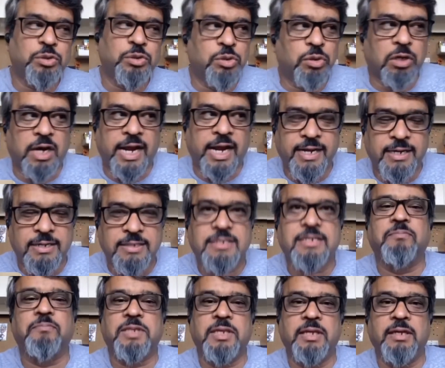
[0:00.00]
something,
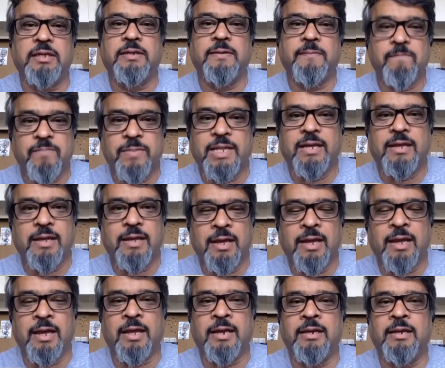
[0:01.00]
and
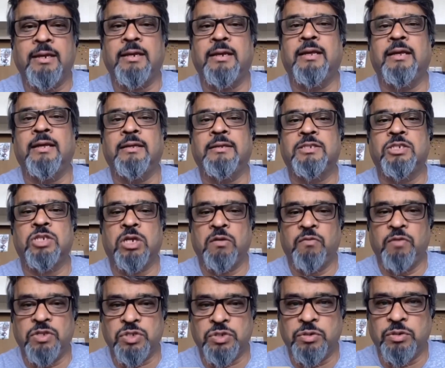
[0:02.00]
it's always good
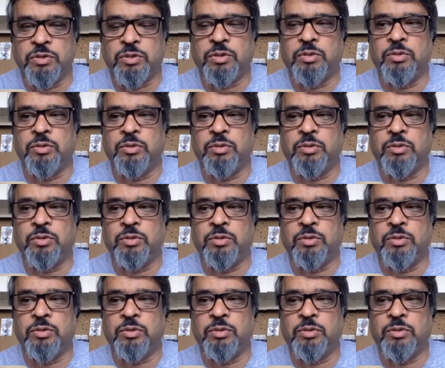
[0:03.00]
to